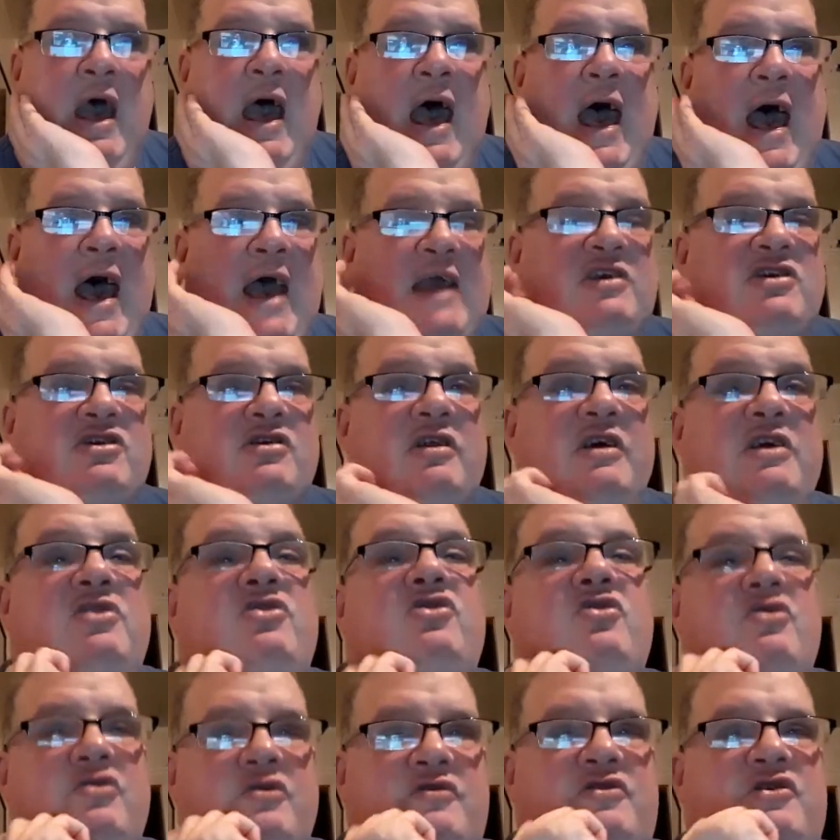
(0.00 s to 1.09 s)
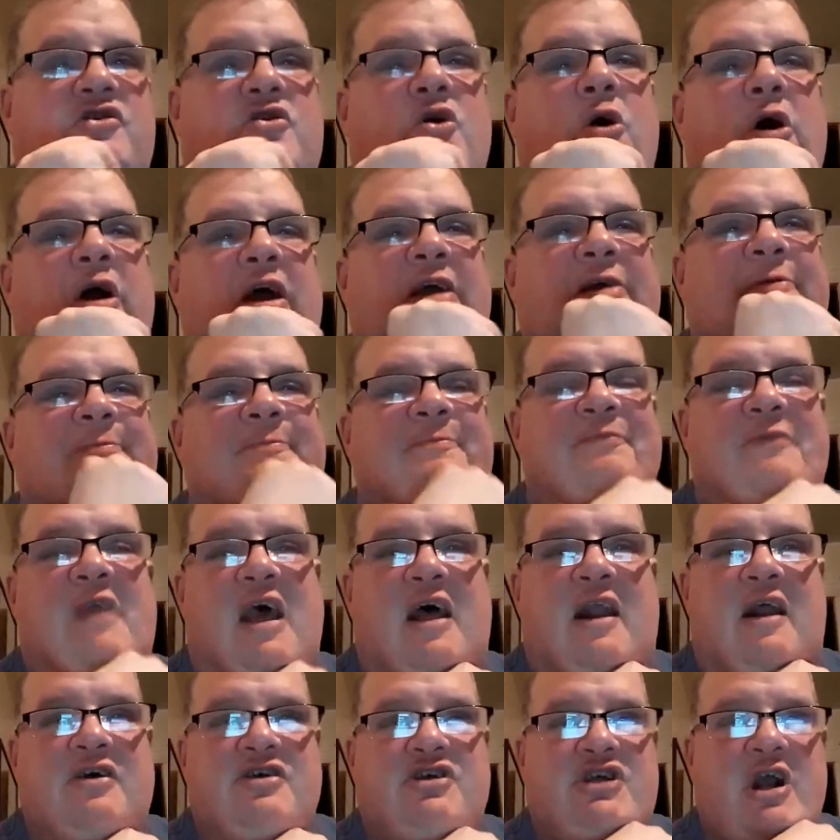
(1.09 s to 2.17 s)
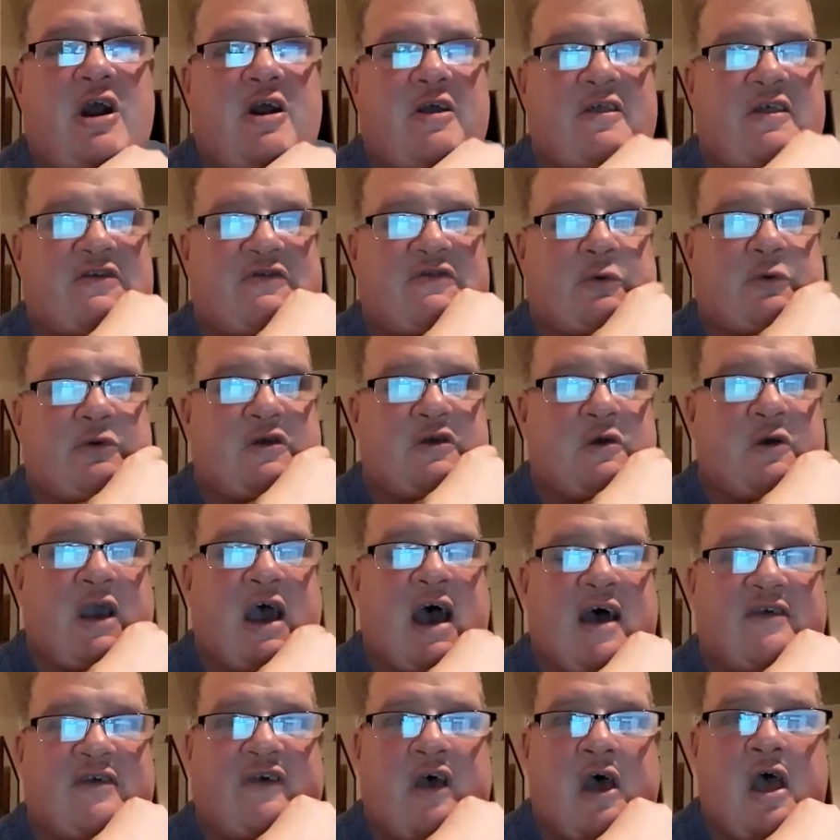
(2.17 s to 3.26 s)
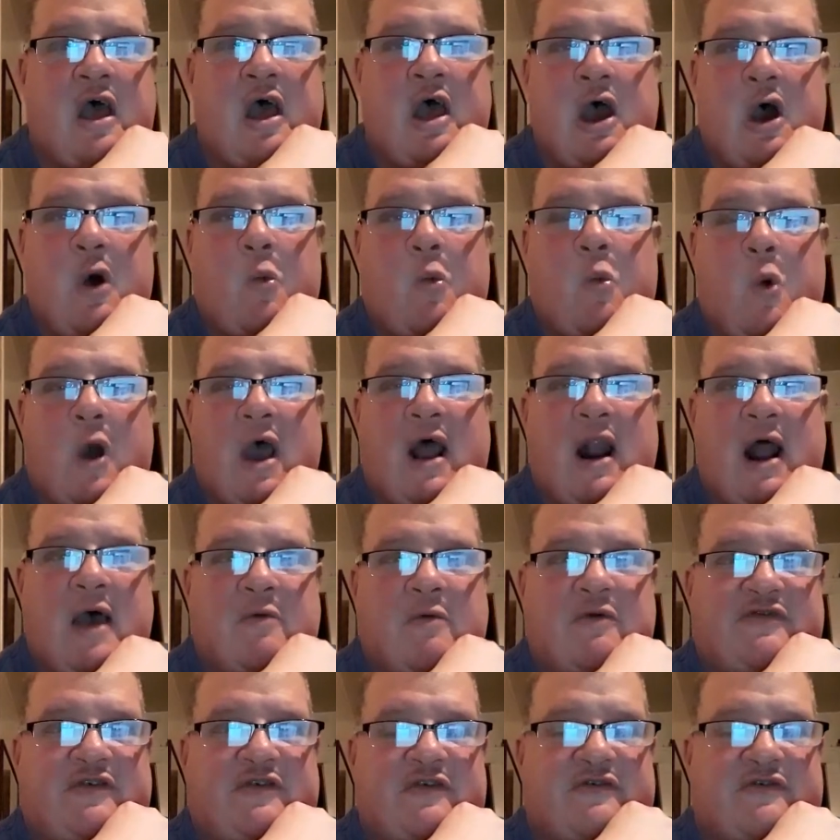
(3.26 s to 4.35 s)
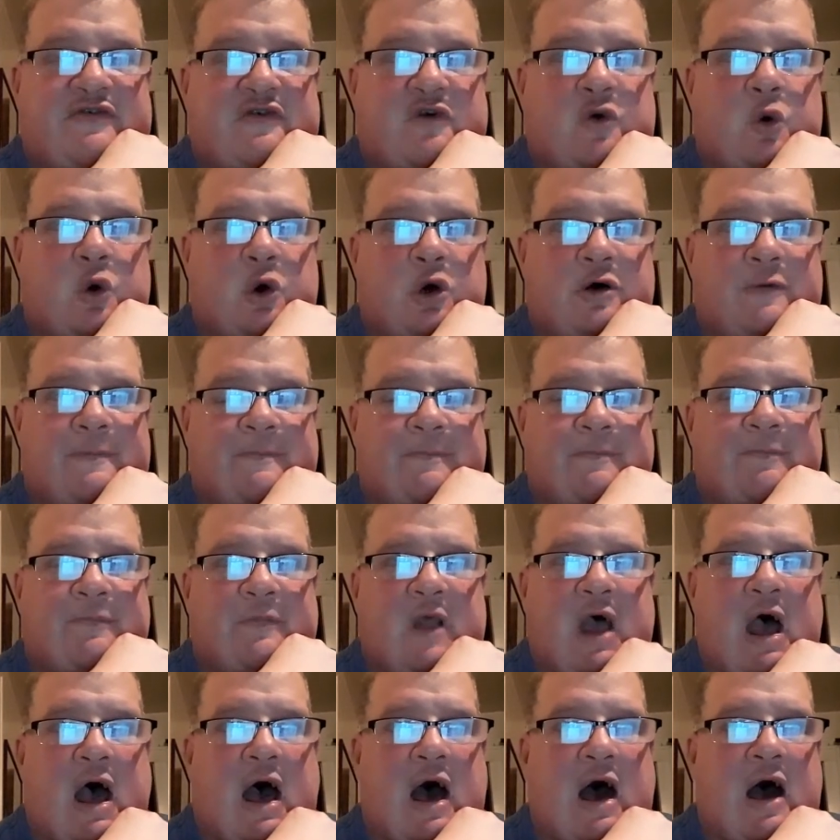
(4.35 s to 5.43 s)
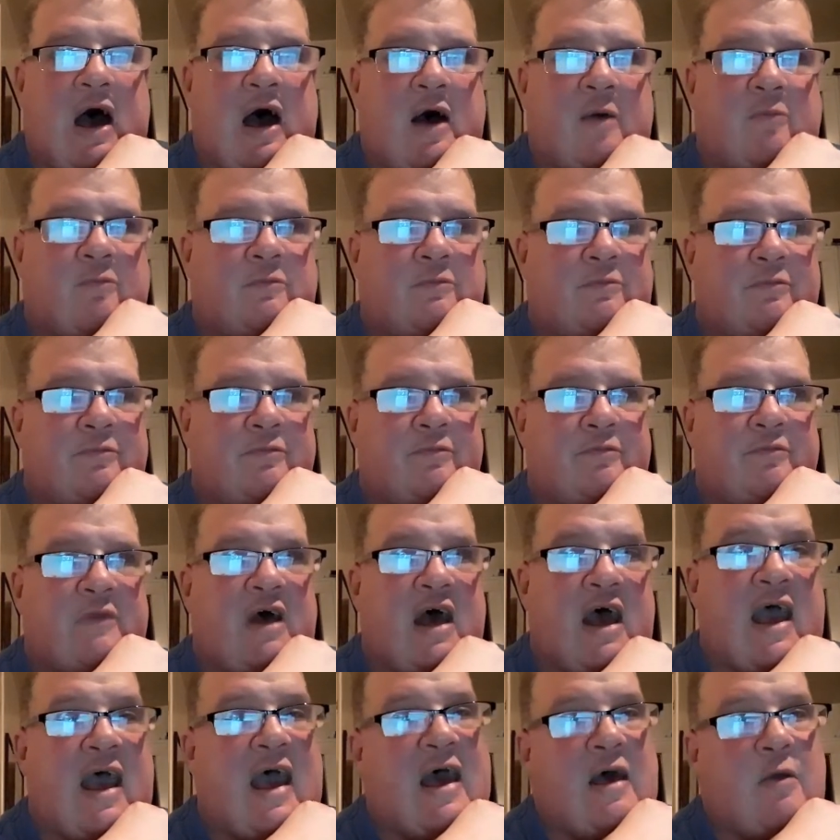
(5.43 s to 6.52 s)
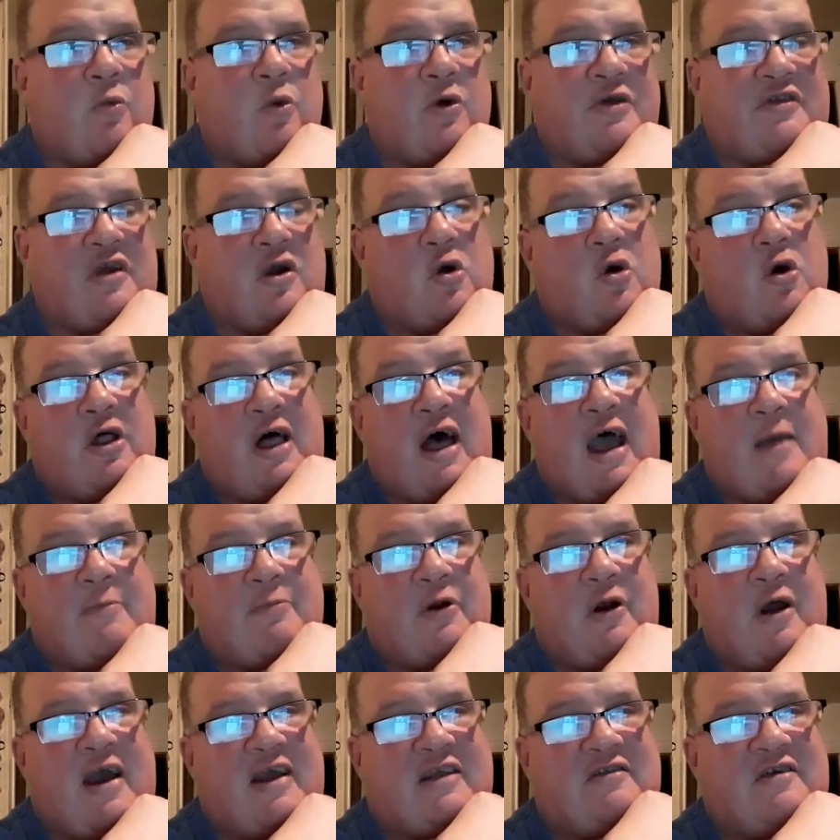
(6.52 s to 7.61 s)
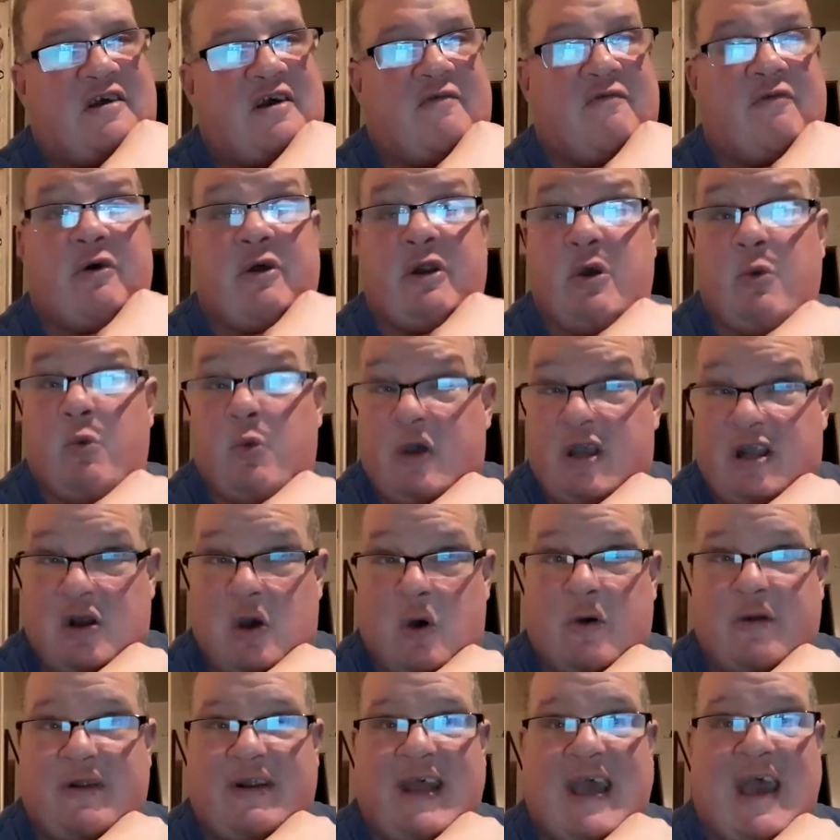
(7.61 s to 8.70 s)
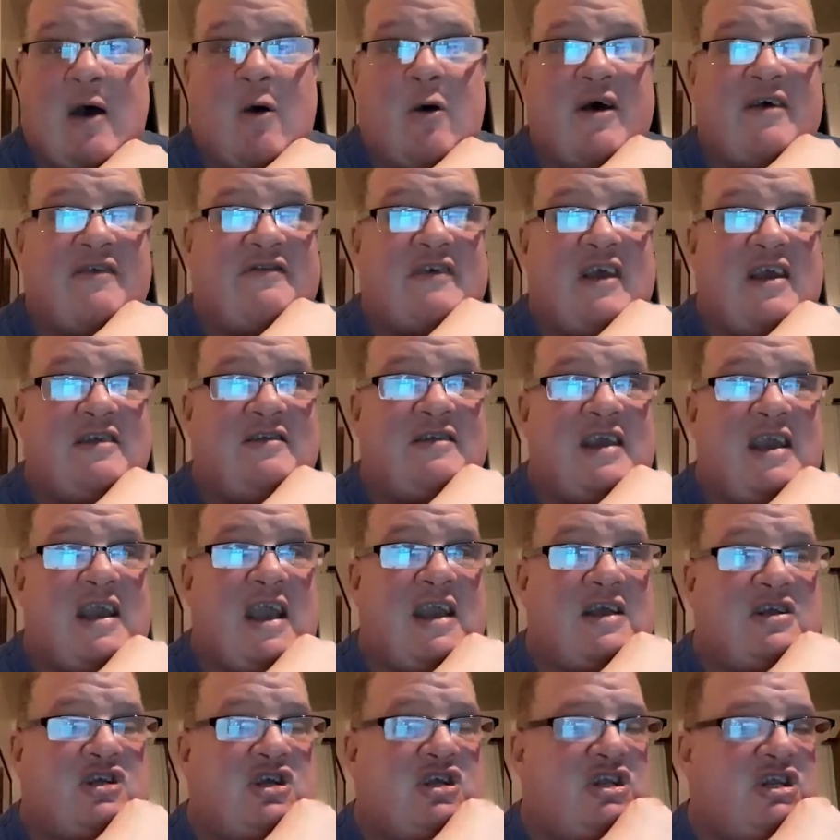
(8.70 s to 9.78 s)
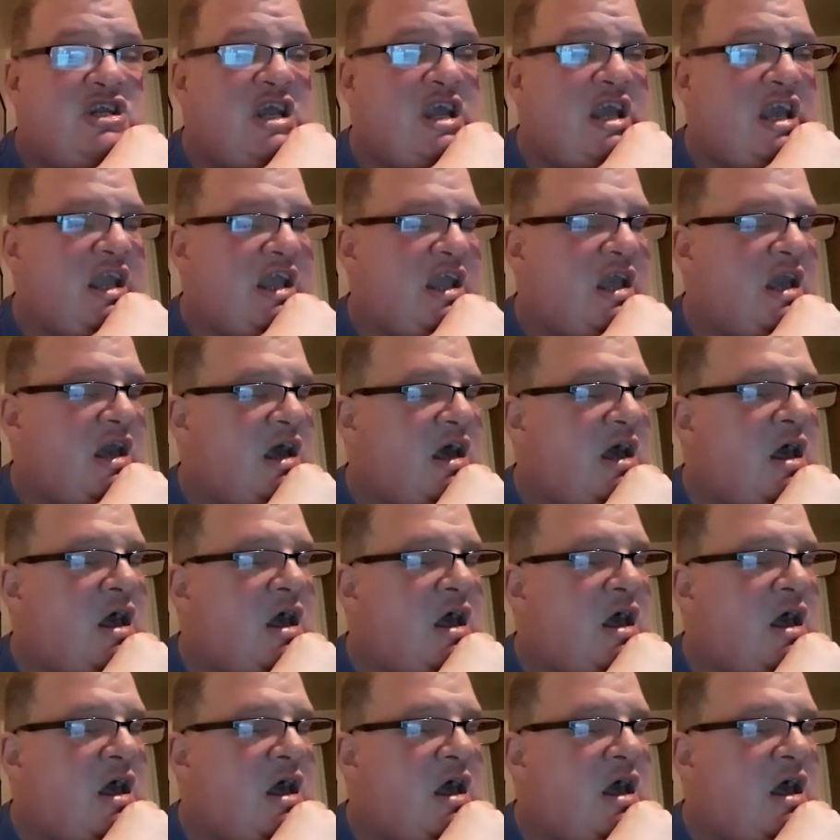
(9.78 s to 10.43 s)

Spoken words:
Actually, true story, and I'll share this with you guys. When I was in school, I had what they call hyperactivity. We know it now as ADHD.